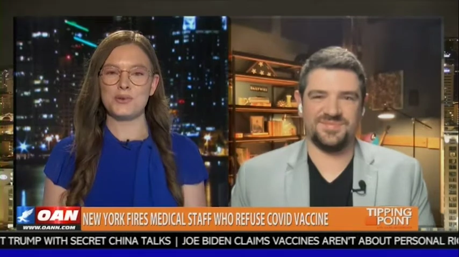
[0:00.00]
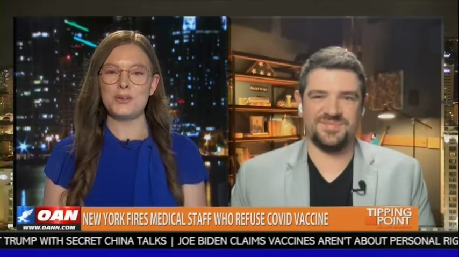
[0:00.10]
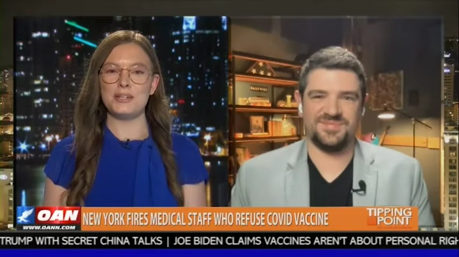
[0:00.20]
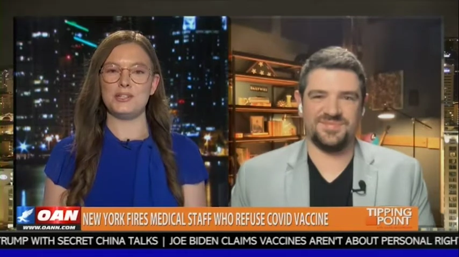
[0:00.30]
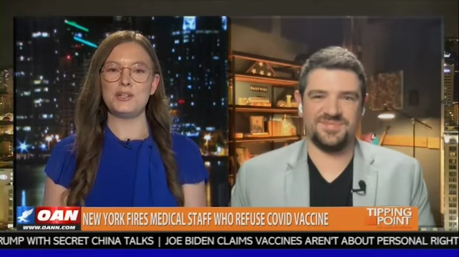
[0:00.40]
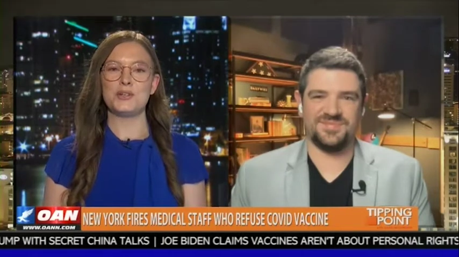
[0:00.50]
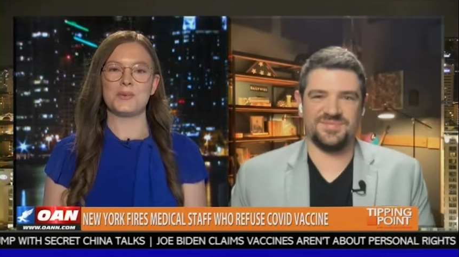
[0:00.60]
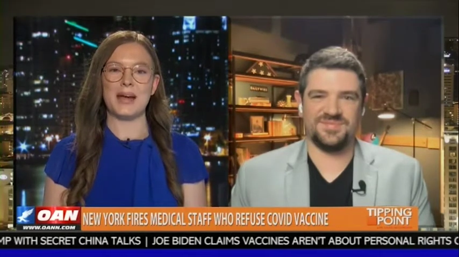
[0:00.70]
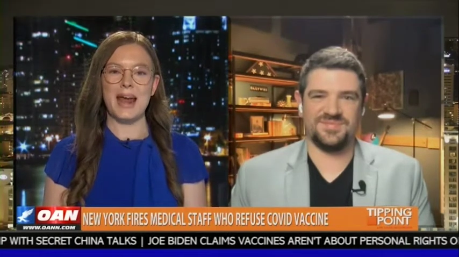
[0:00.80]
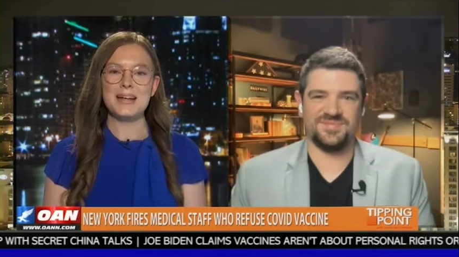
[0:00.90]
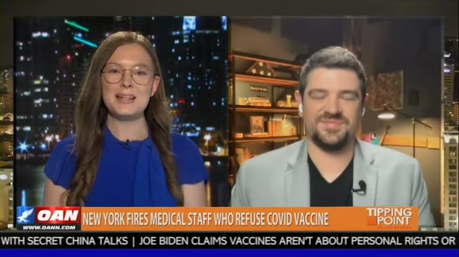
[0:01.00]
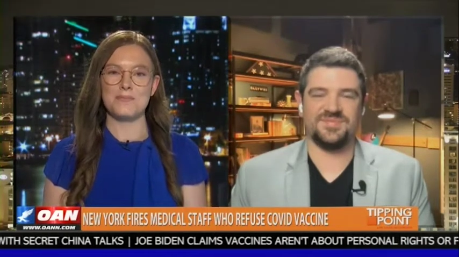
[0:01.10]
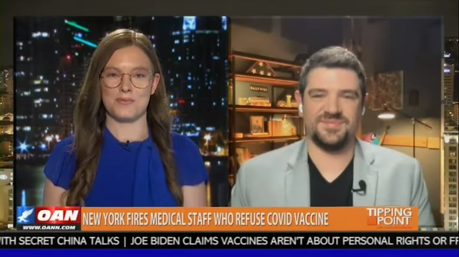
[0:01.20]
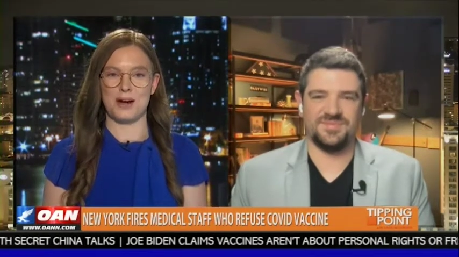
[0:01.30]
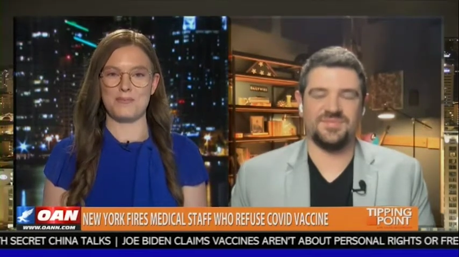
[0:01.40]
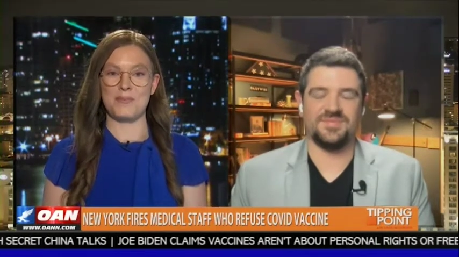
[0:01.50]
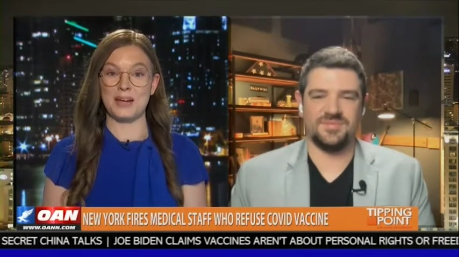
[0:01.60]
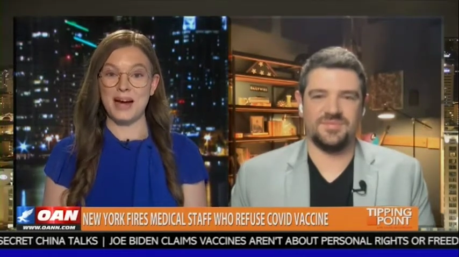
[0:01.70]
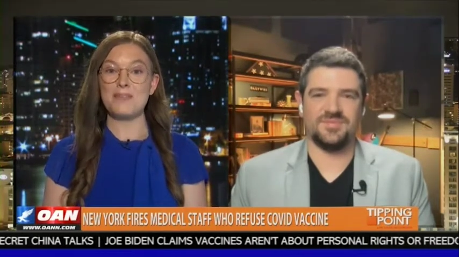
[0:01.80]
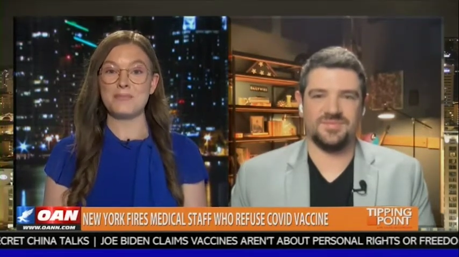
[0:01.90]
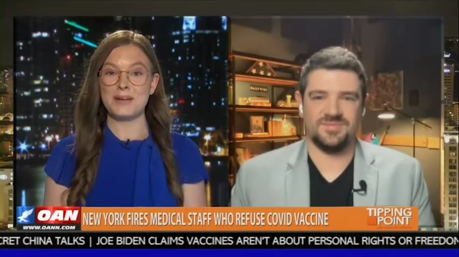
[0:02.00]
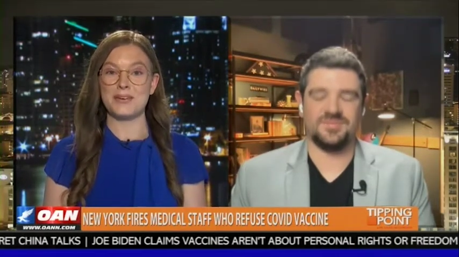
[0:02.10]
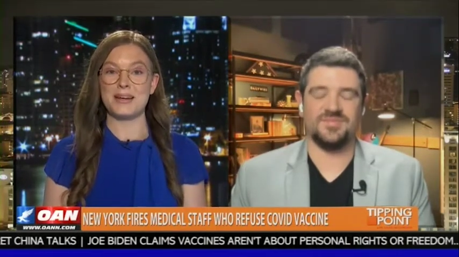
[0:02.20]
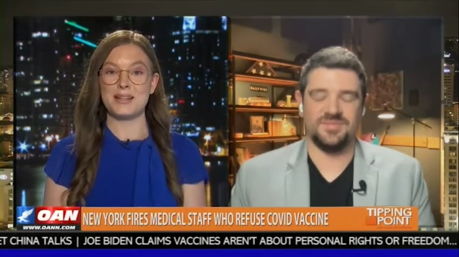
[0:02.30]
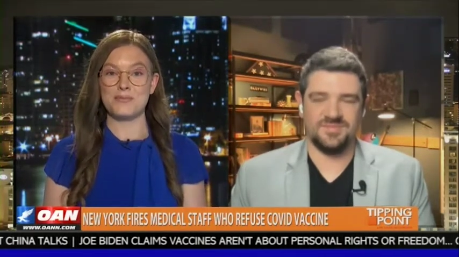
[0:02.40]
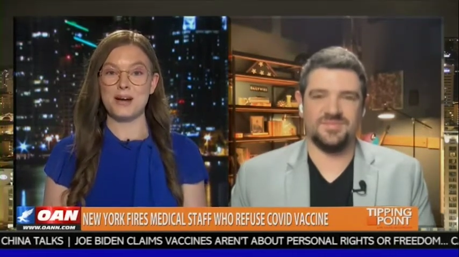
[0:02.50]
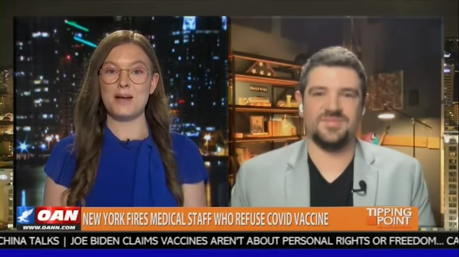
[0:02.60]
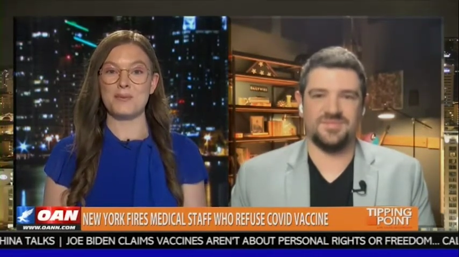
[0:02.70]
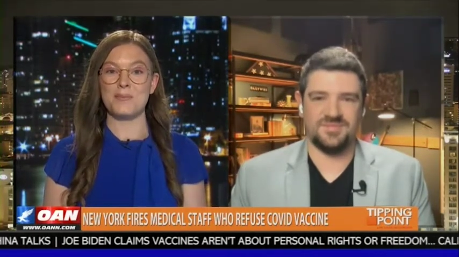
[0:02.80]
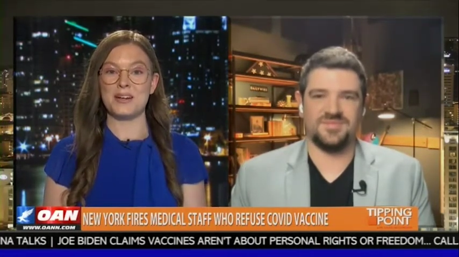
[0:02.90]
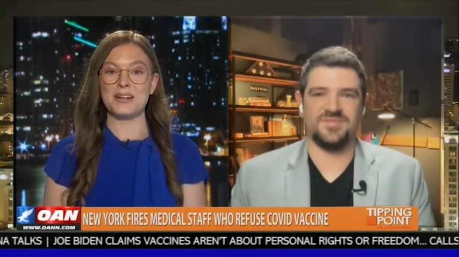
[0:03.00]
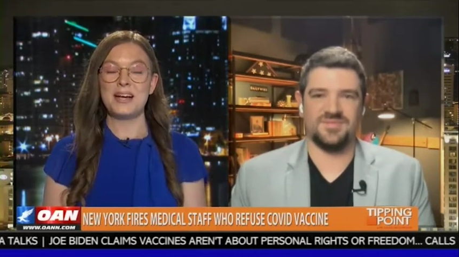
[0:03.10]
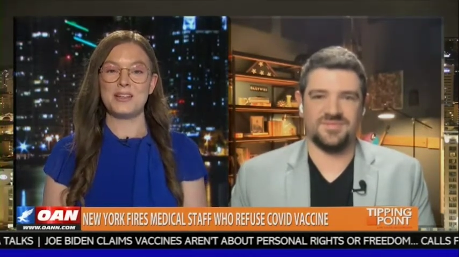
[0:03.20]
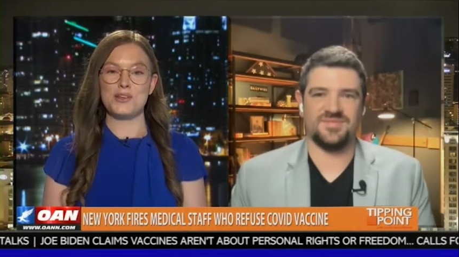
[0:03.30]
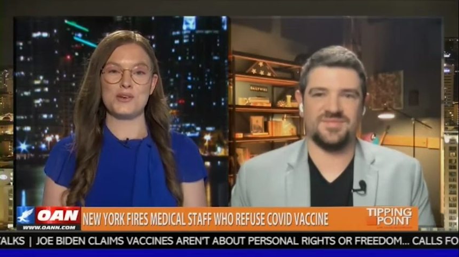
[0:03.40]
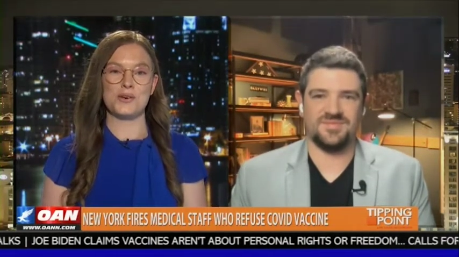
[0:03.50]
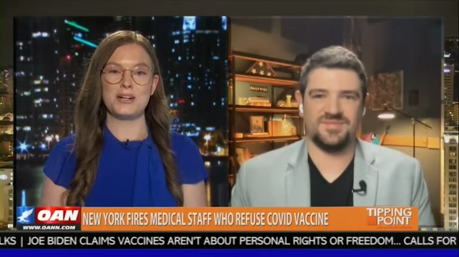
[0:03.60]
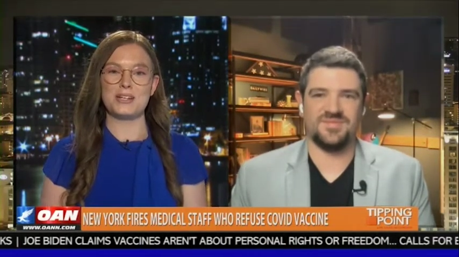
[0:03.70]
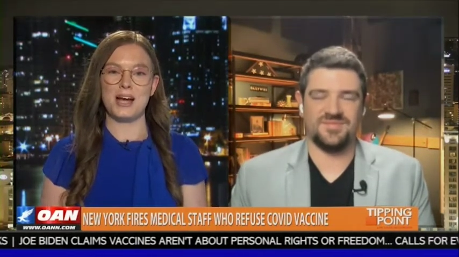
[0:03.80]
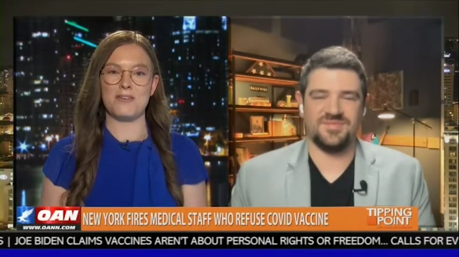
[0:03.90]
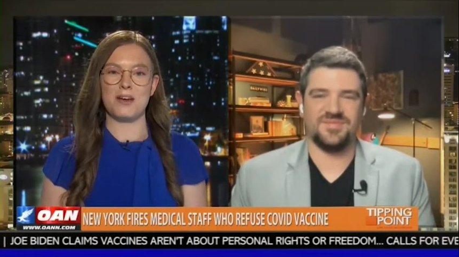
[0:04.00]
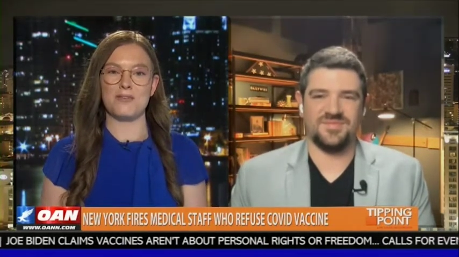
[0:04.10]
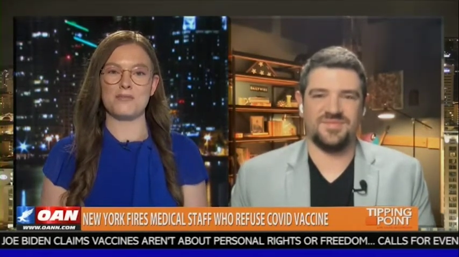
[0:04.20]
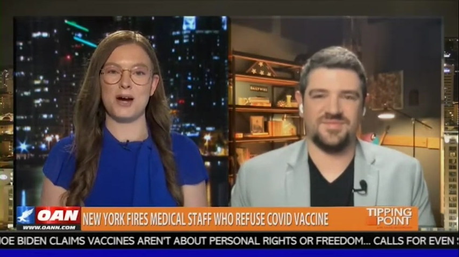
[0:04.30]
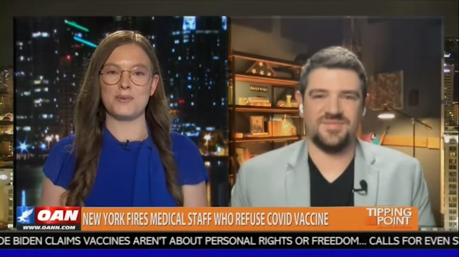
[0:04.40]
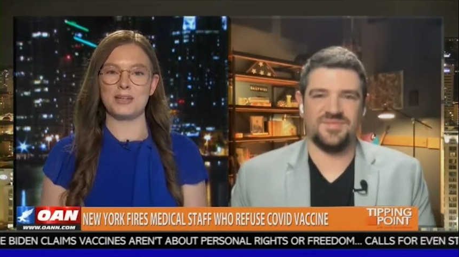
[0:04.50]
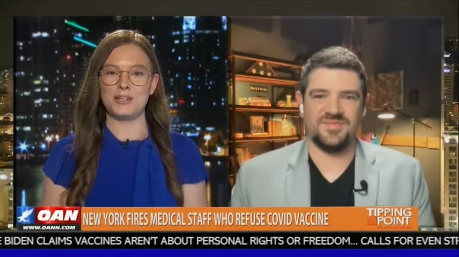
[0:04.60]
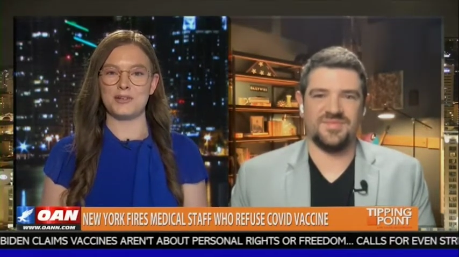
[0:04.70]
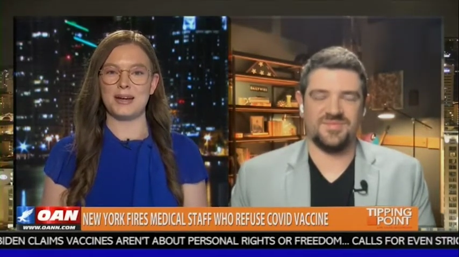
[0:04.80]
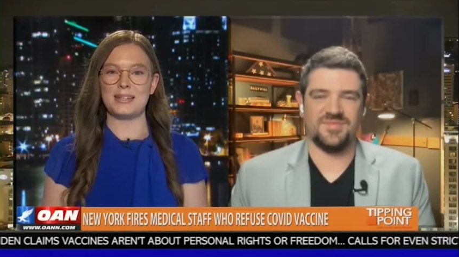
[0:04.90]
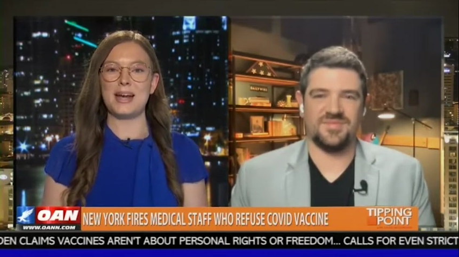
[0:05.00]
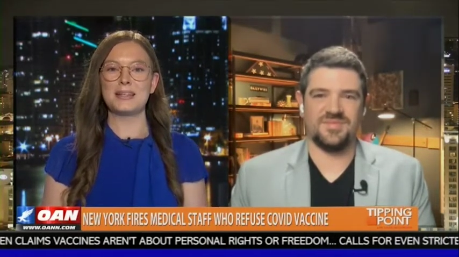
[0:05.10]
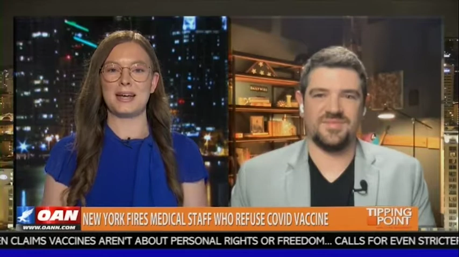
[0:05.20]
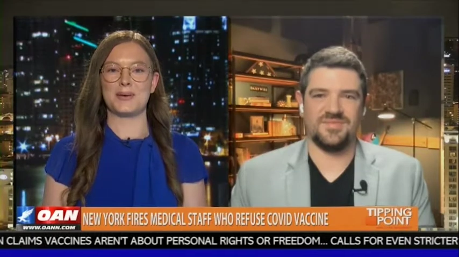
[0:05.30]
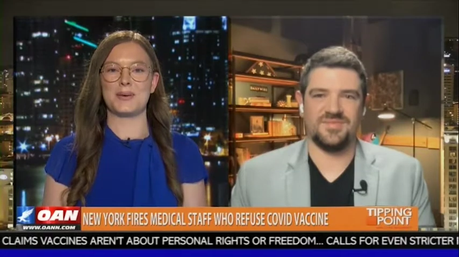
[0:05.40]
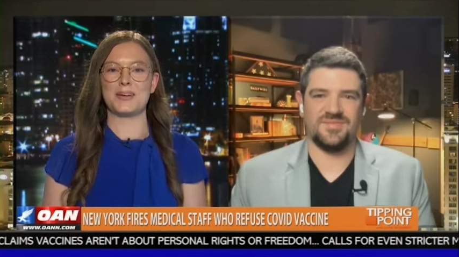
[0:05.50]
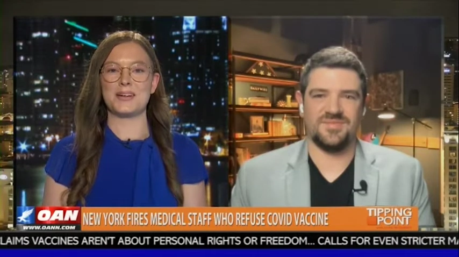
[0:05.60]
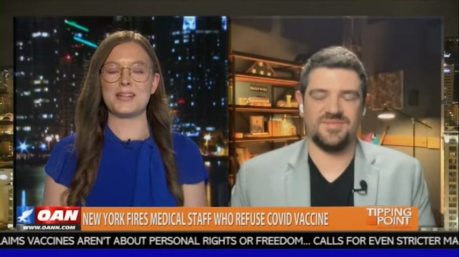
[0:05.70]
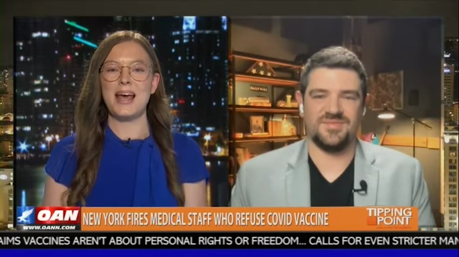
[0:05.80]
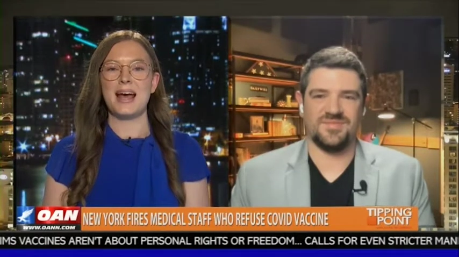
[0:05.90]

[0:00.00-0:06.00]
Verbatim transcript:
Speaker 1: shortage. You created the problem. The government created the problem here, the shortage of, of properly trained healthcare workers.